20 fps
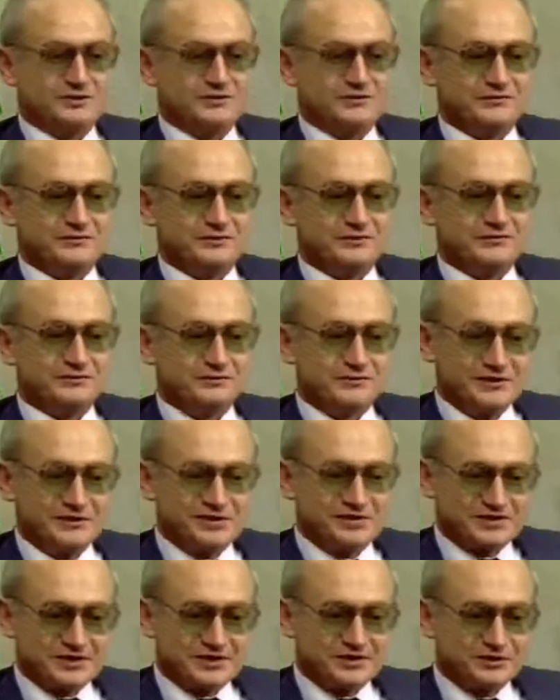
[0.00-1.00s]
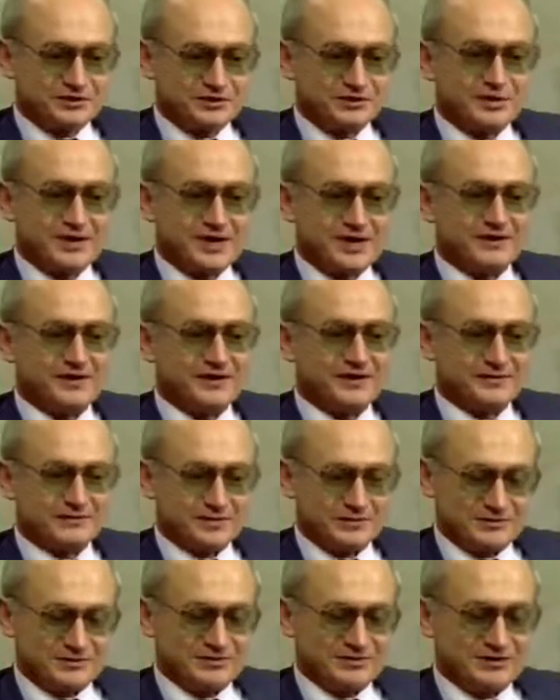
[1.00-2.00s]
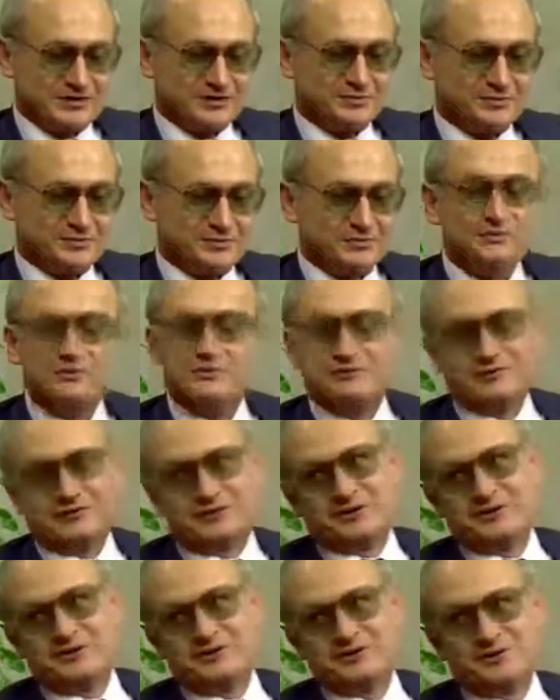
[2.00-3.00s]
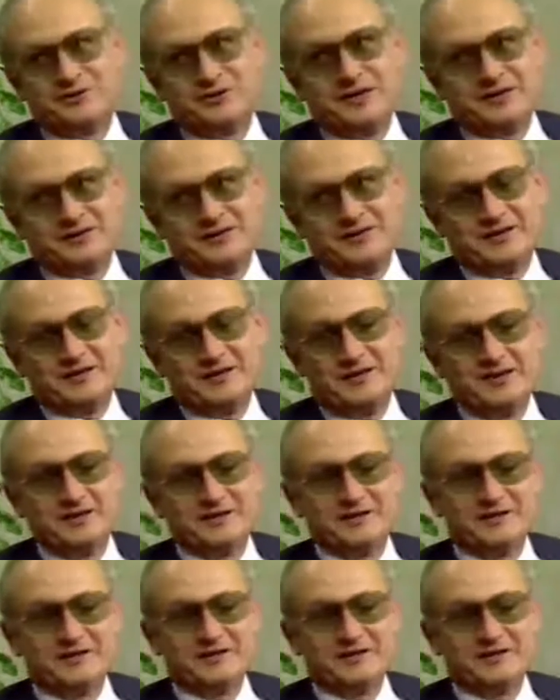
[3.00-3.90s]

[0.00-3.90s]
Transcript: If we sing together, we'll sing beautifully together.